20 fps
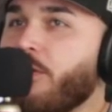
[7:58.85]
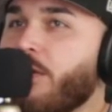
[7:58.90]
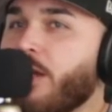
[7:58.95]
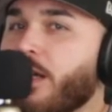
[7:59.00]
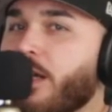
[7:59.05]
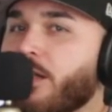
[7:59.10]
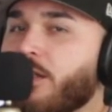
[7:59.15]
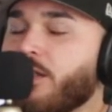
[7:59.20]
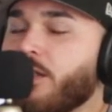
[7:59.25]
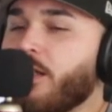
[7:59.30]
You
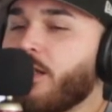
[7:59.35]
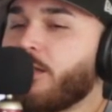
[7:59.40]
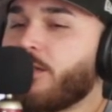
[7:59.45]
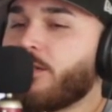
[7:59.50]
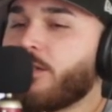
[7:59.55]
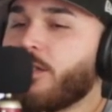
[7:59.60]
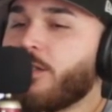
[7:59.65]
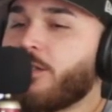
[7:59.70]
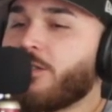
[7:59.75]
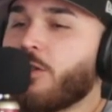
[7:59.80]
think it's
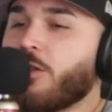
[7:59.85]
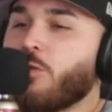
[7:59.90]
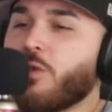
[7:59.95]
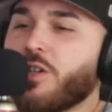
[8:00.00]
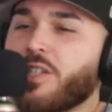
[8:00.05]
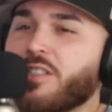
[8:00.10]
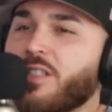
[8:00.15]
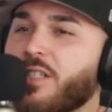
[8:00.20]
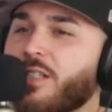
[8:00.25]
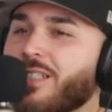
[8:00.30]
it's it's the
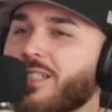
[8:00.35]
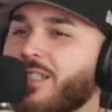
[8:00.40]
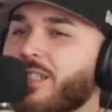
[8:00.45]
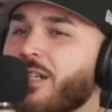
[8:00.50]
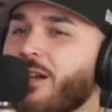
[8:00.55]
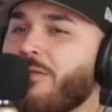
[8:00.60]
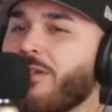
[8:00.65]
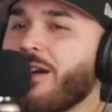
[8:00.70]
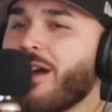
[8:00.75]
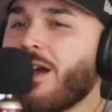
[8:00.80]
worst thing that
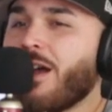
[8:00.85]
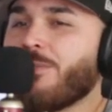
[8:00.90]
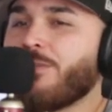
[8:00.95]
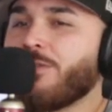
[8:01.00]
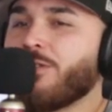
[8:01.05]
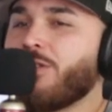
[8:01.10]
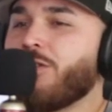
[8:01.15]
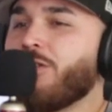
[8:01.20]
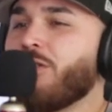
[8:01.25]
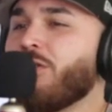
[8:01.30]
could ever
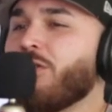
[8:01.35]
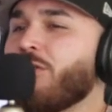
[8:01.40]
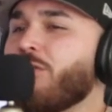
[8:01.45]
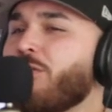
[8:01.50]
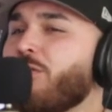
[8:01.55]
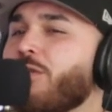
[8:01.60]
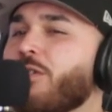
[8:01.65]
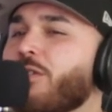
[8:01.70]
happen to you,